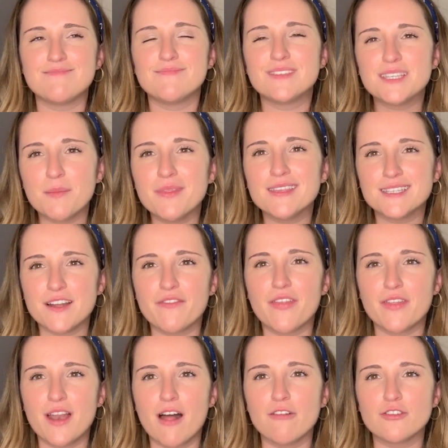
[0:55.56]
some of the stuff
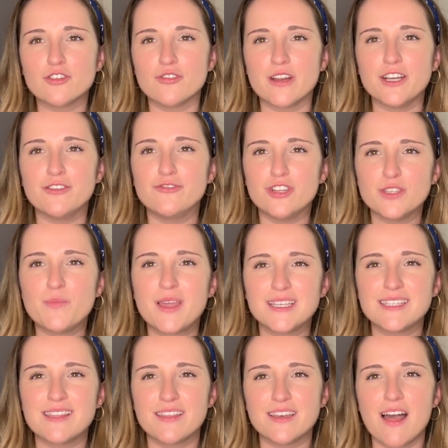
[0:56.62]
at the Dollar Tree, just
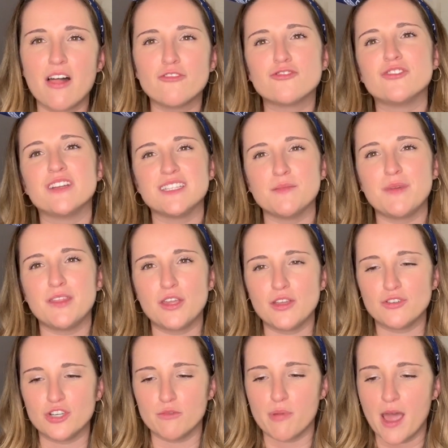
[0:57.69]
because the Dollar Tree doesn't mean that
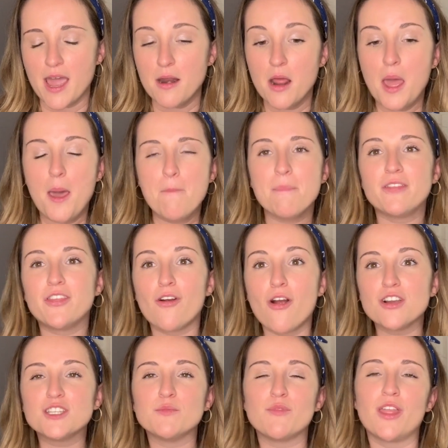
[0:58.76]
you should buy it. But there
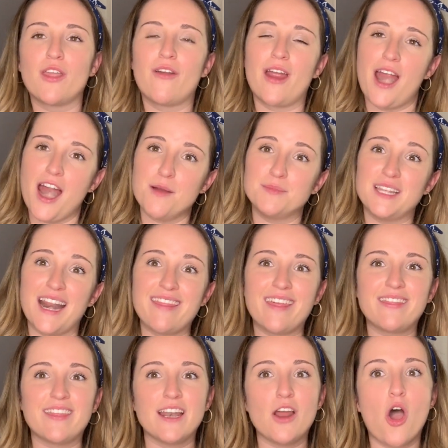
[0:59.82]
are some really great items that I
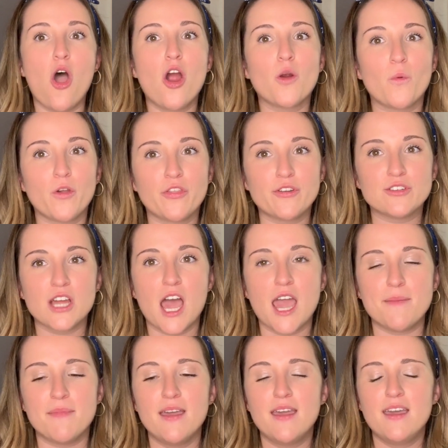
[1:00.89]
think that are worth your
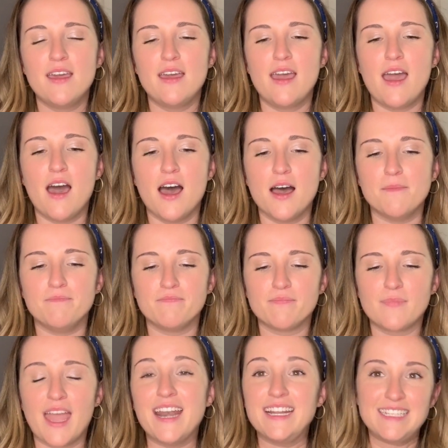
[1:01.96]
time and
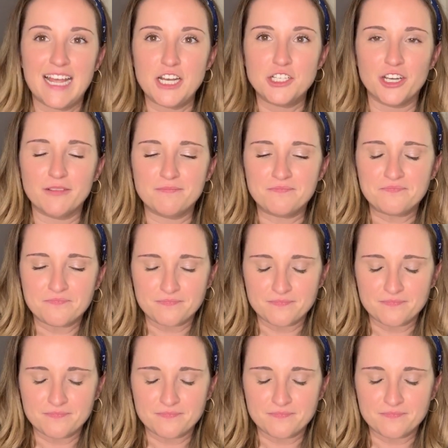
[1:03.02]
attention.